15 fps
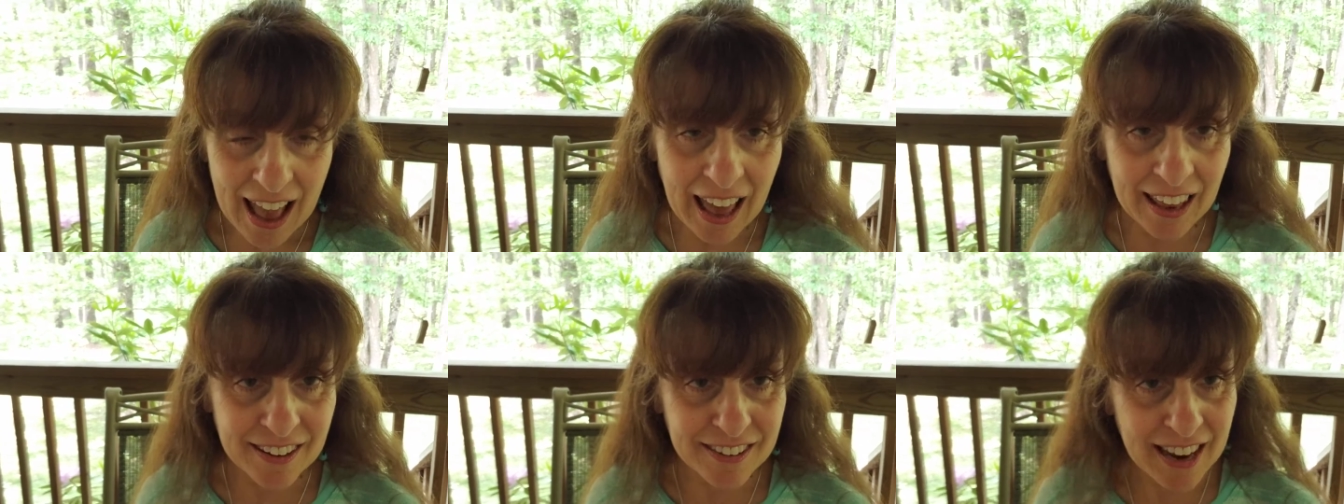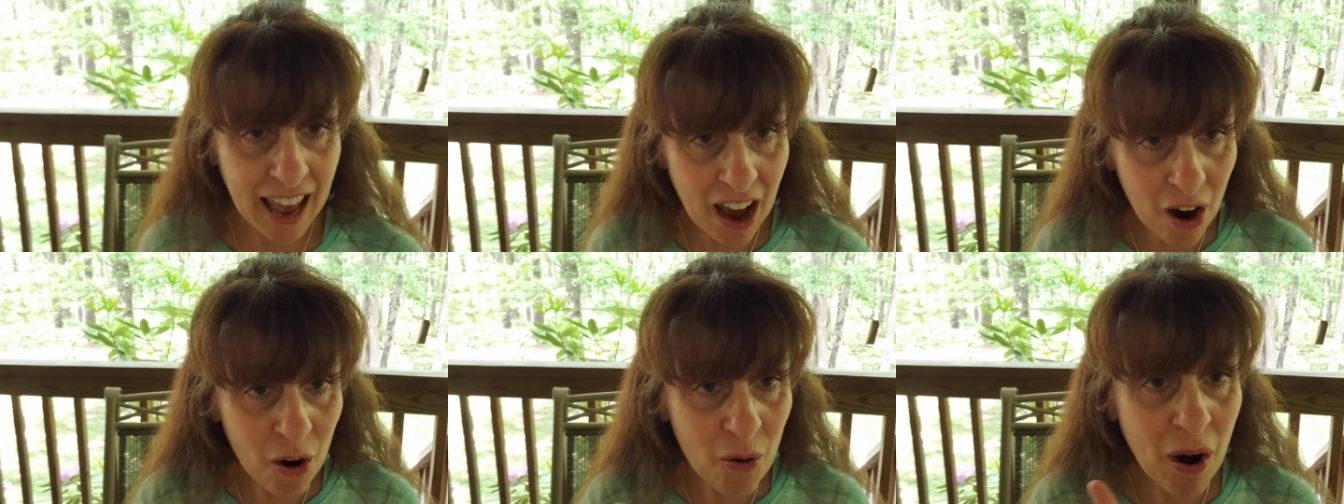And
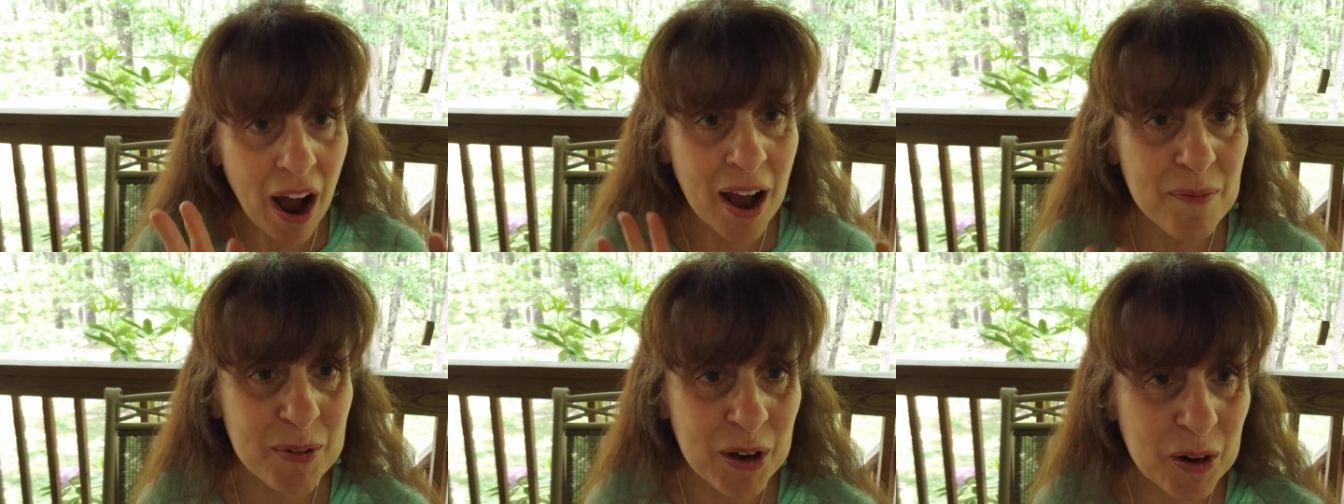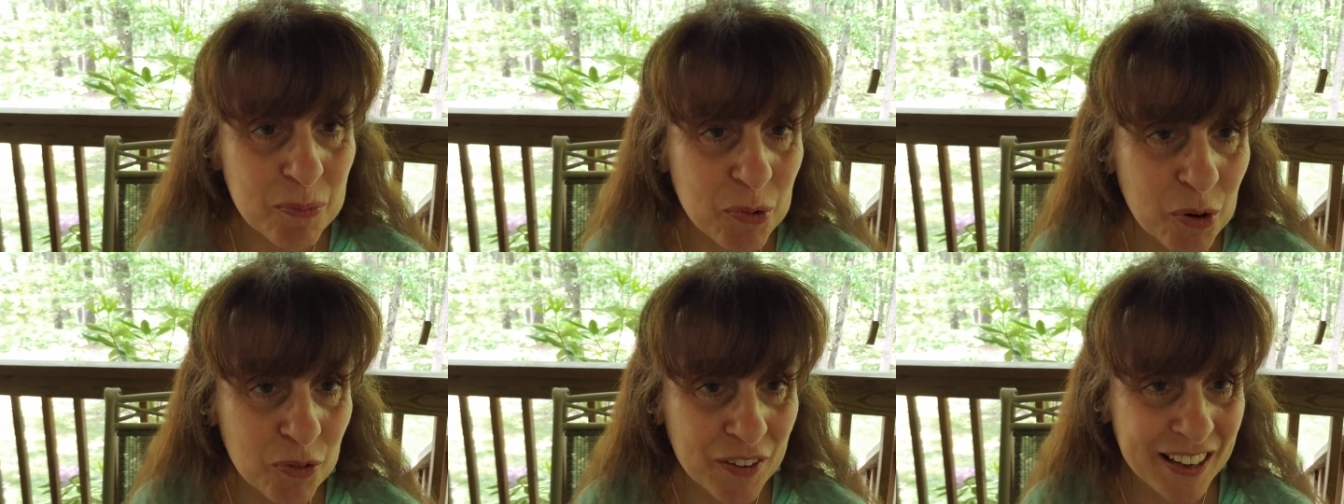now I'm gonna
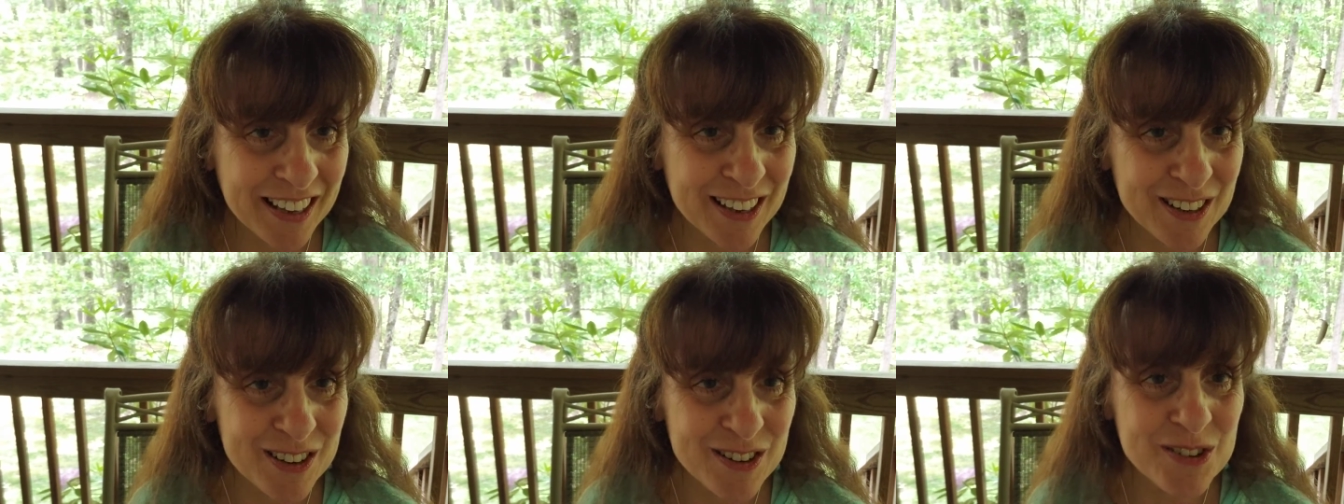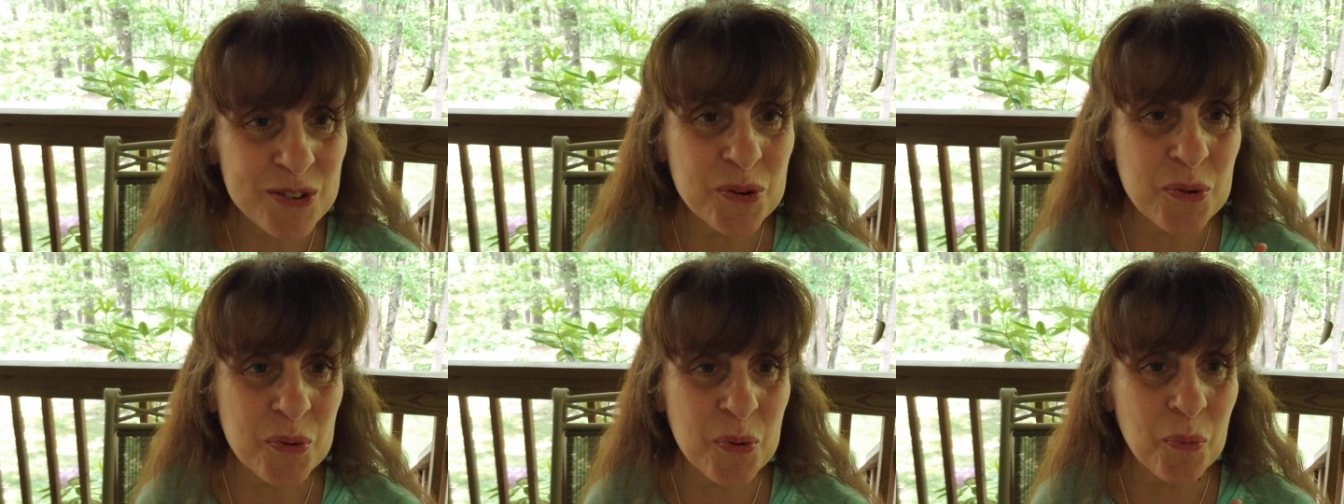move
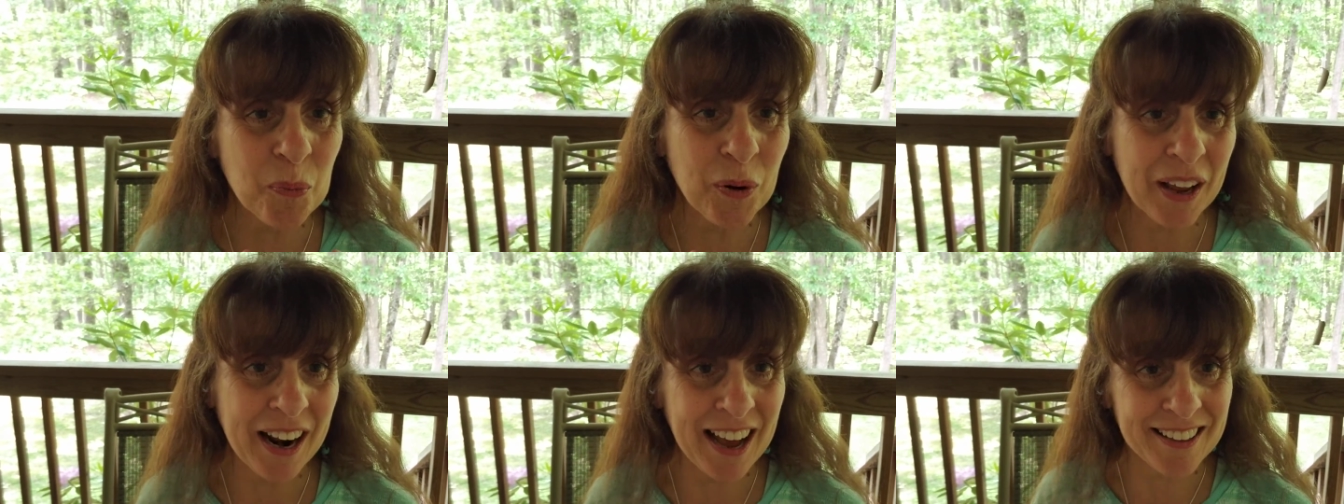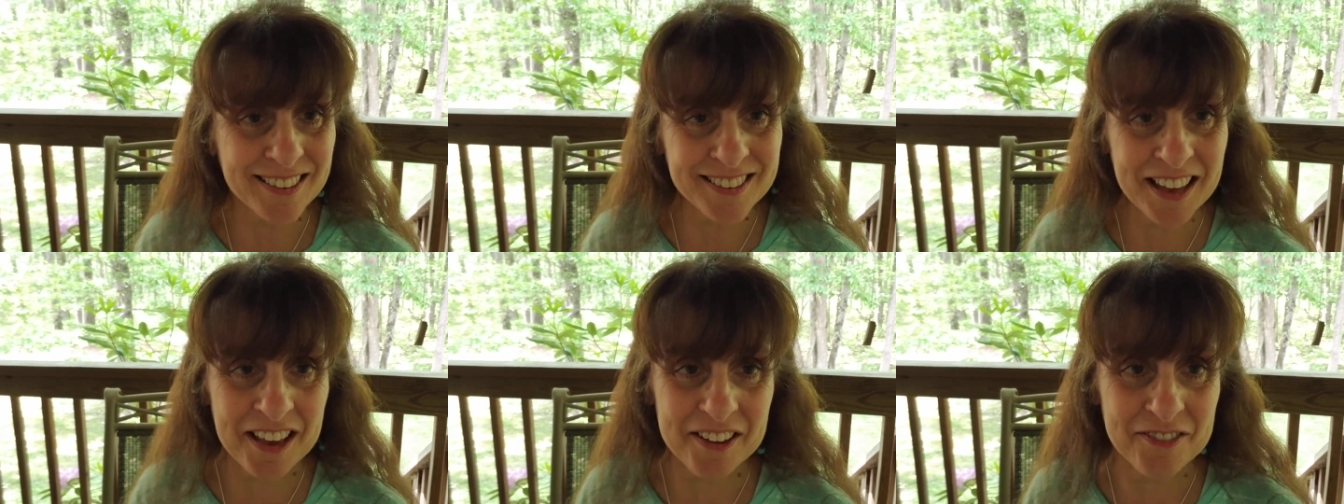into what I
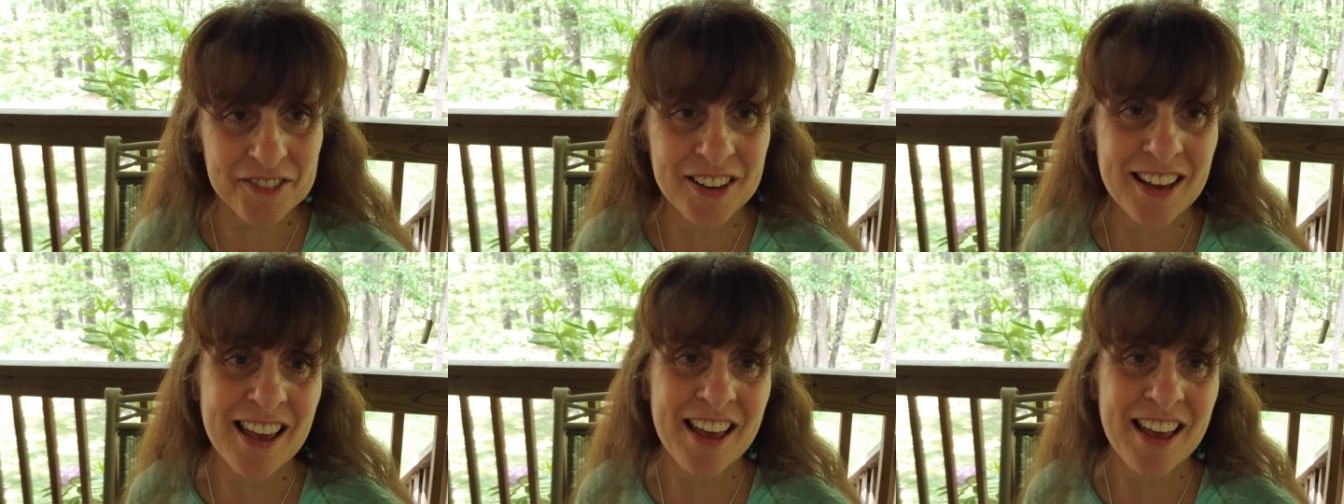saved.